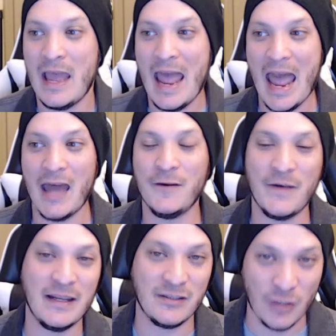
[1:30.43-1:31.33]

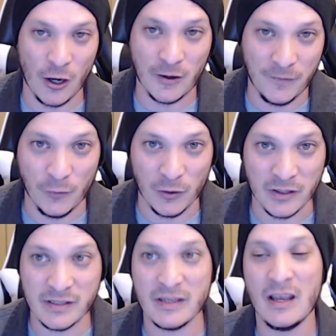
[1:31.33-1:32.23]
Advent Dark
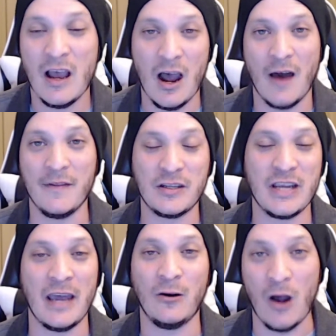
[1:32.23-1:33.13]
Force on the
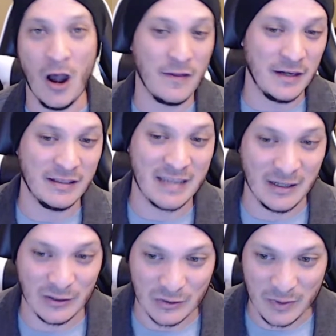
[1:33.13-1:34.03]
channel on the
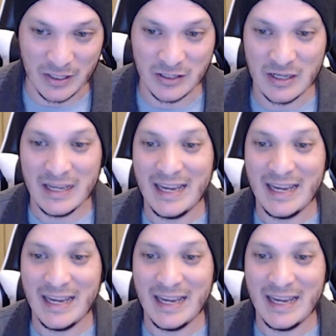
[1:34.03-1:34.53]
Nintendo Switch.